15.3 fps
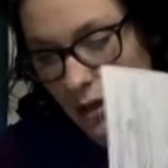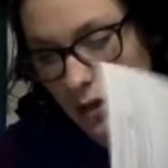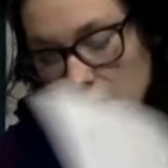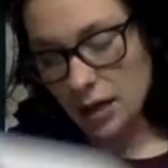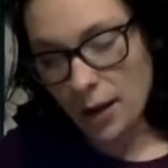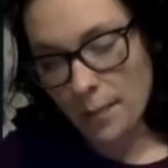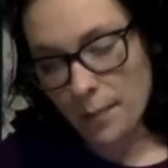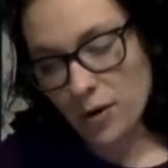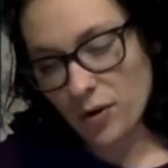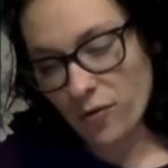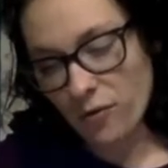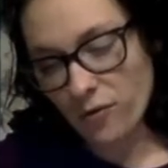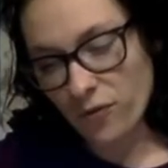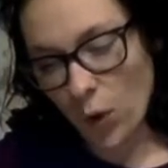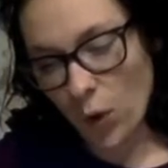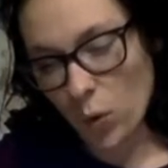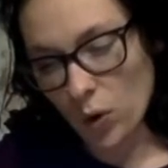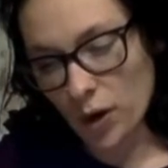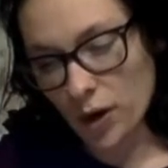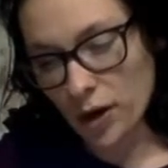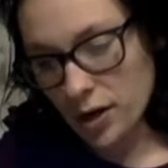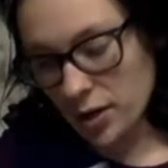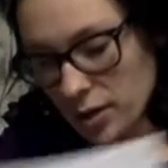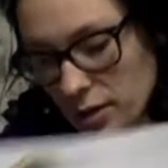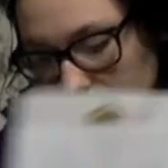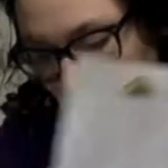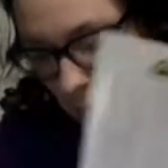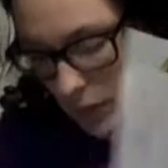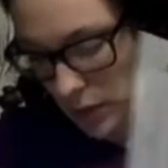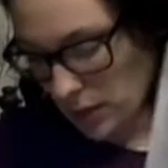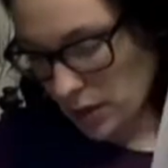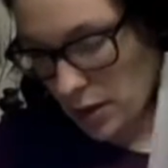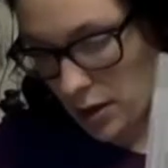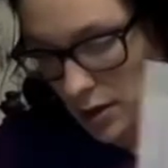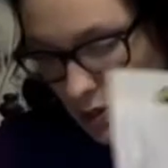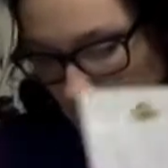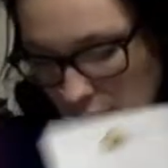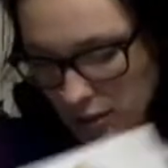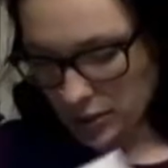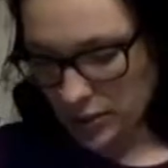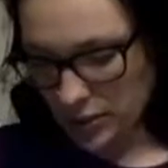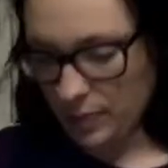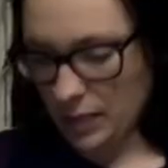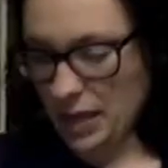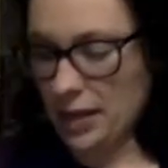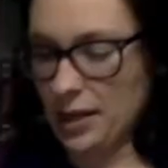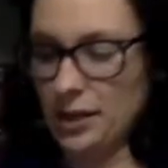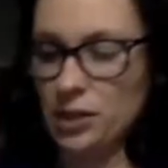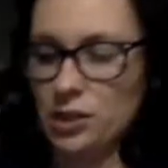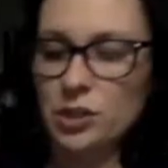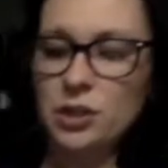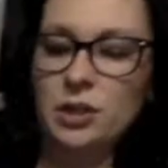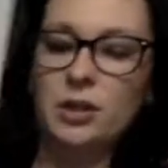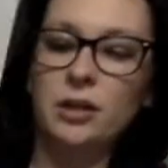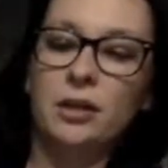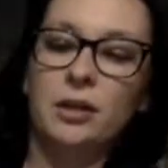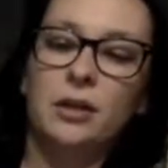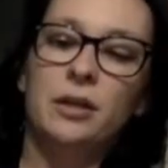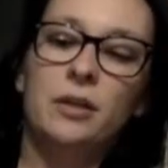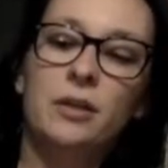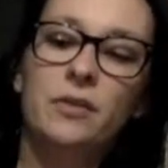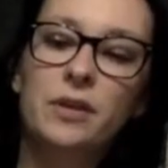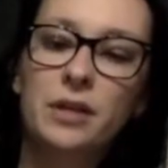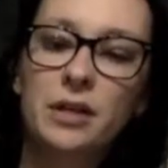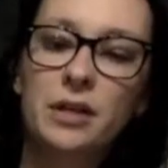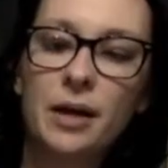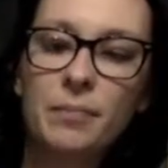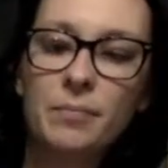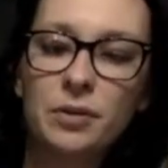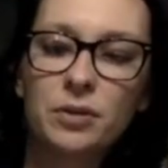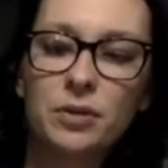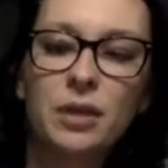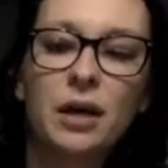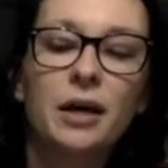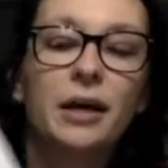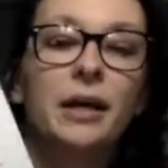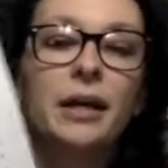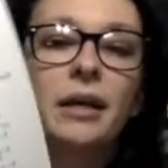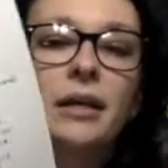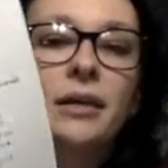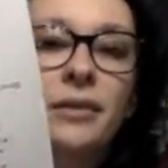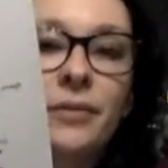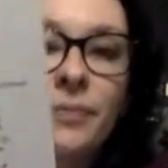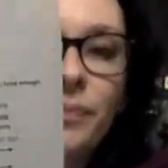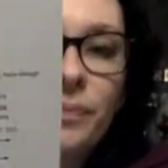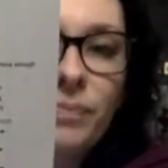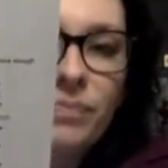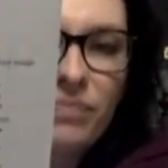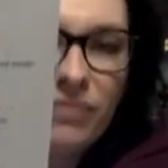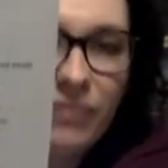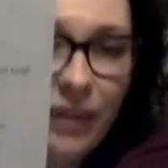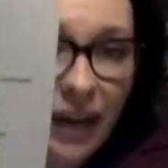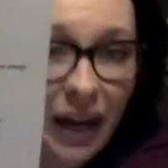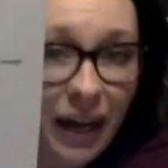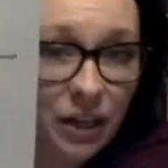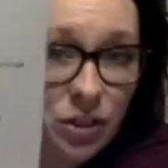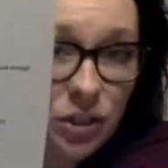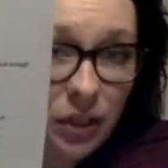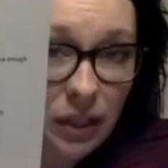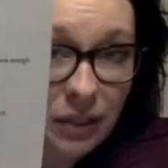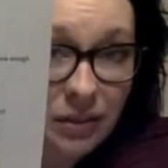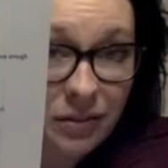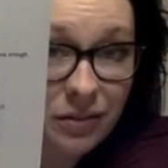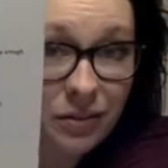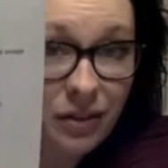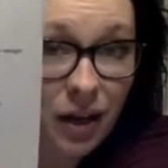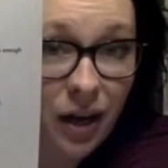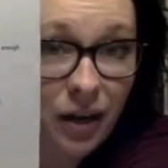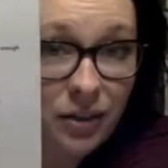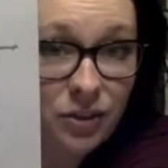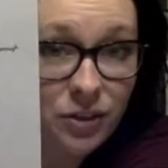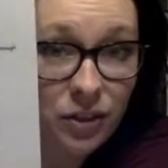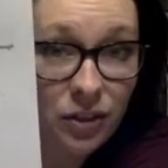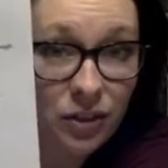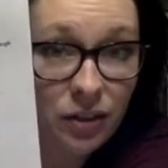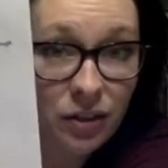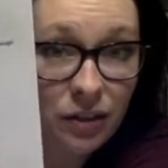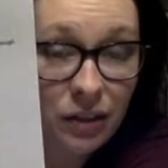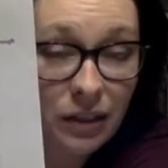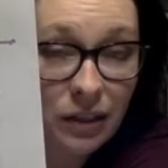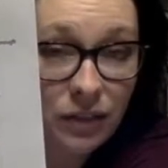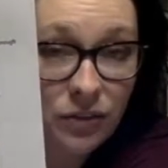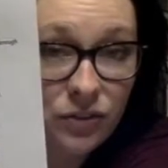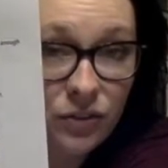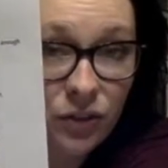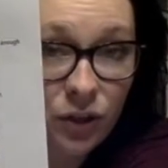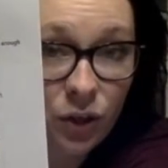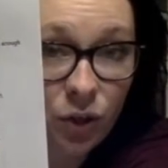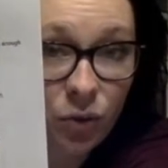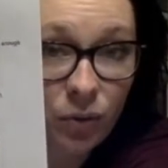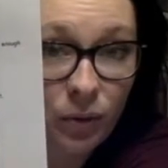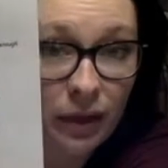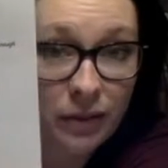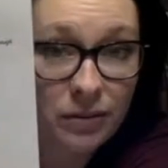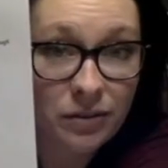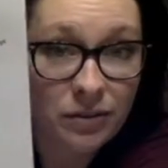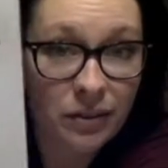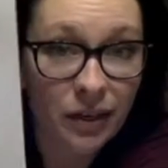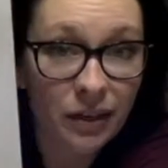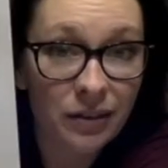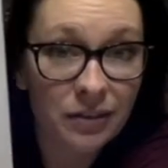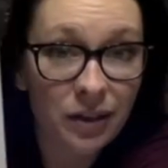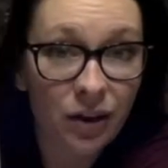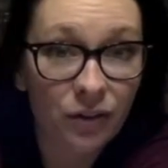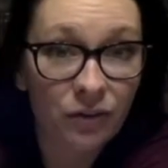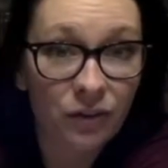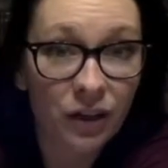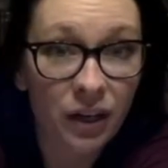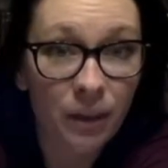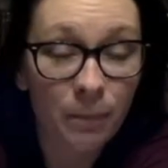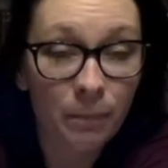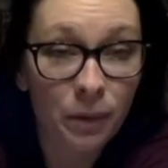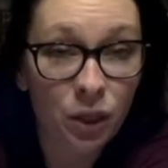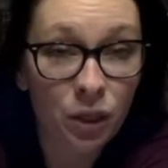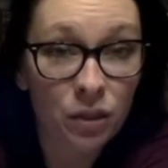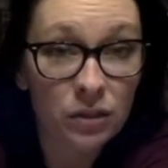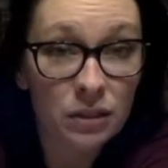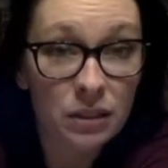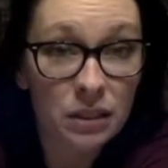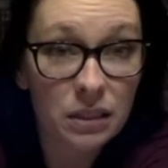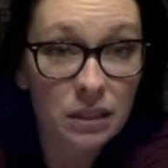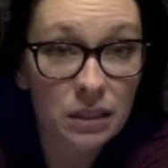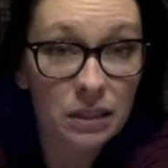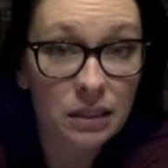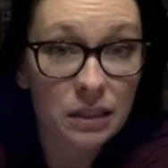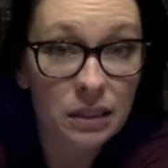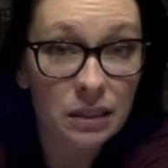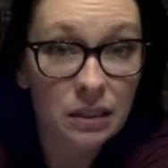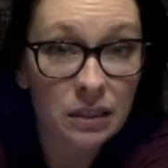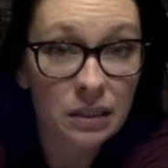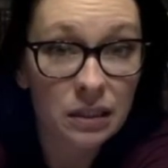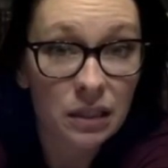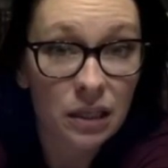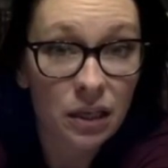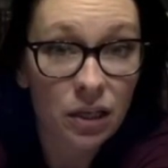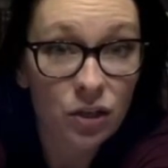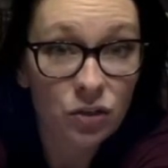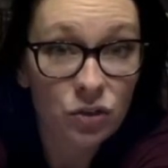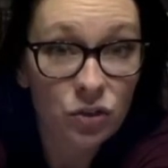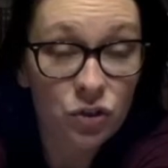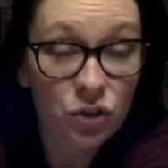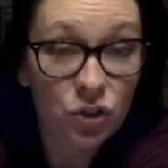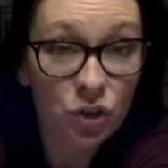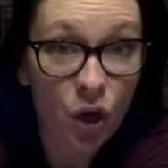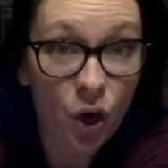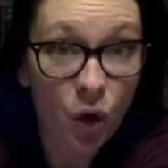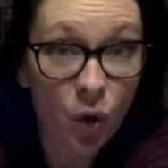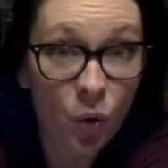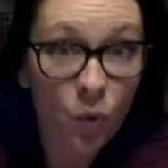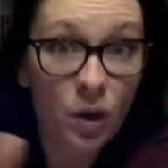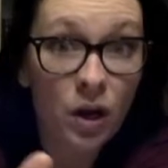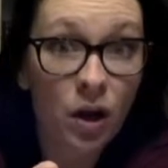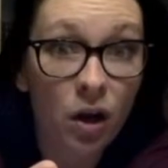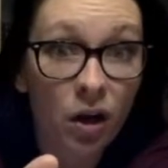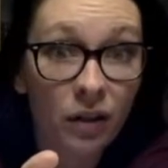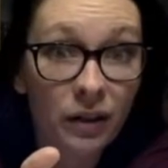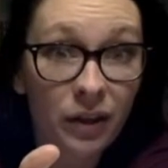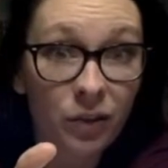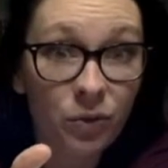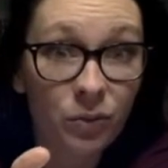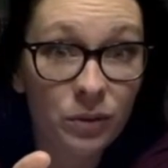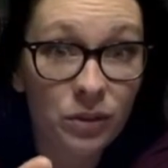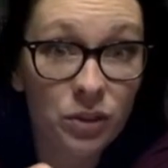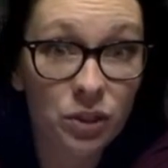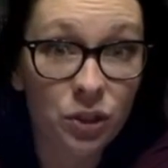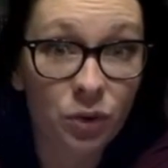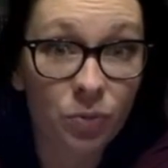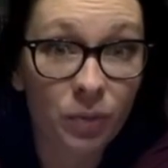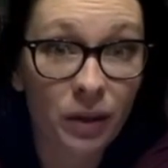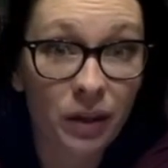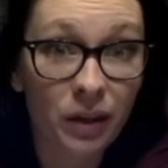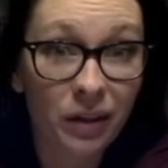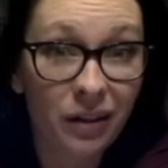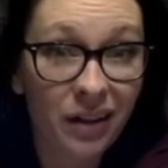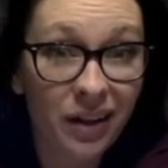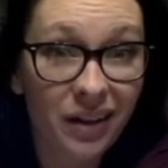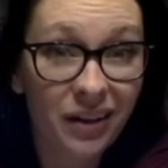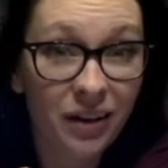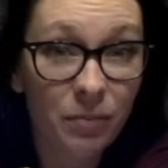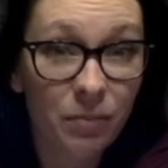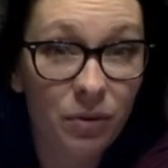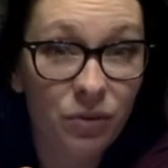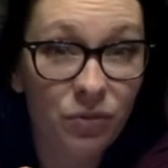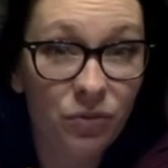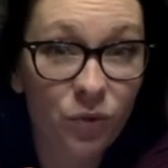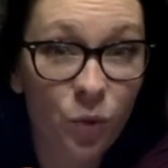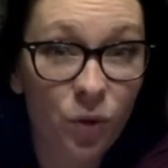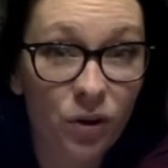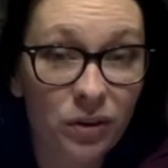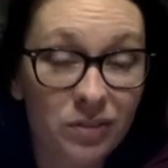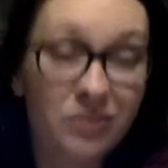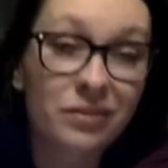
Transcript: Number 4 on this page, the number line actually does not list the correct set of numbers. So, all the other ones do, but line number 4 does